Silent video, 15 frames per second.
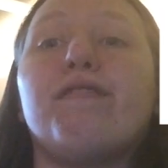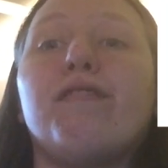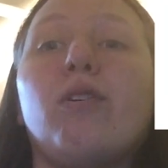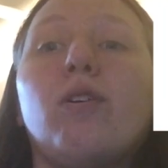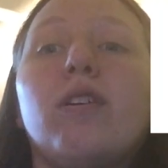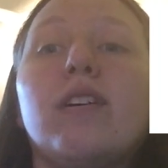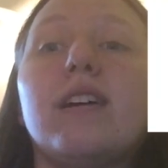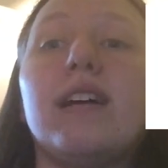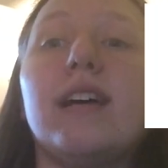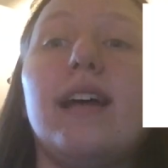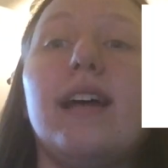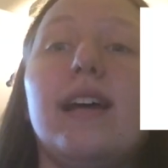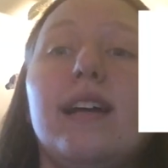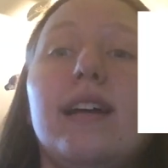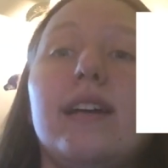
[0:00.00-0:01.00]
for
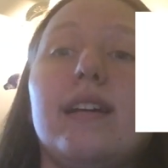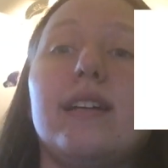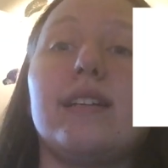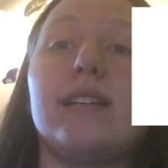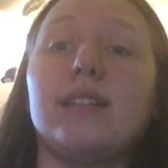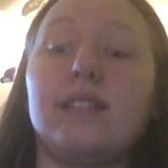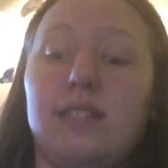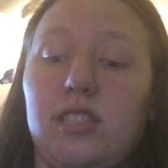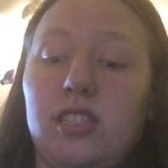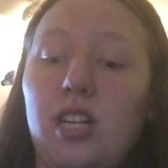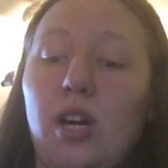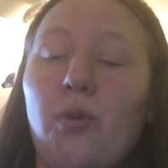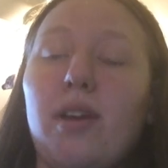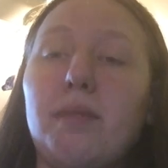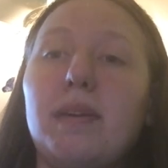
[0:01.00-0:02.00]

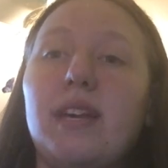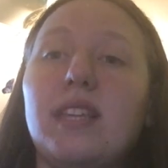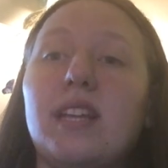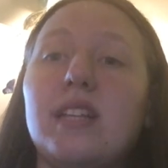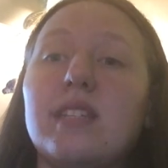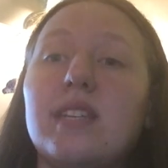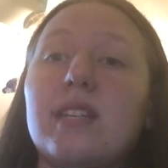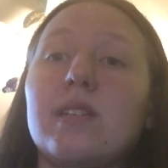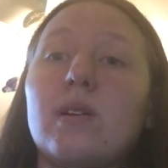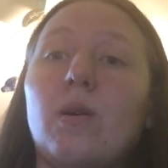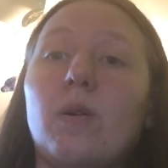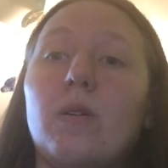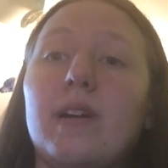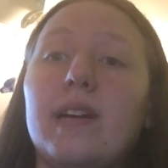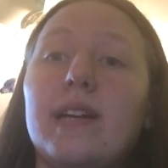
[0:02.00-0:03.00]
showing me the
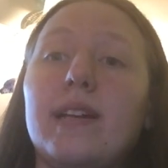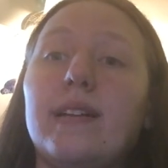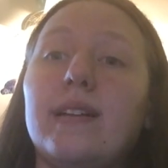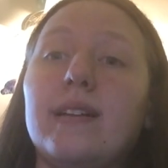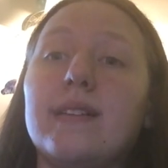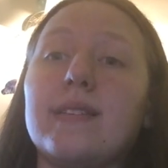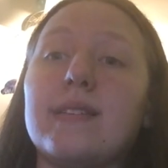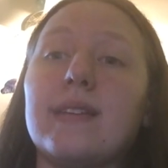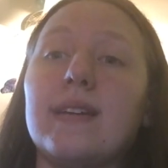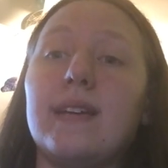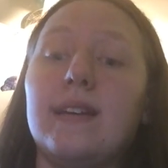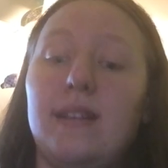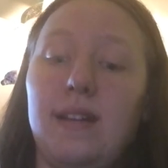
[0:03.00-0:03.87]
tutorials,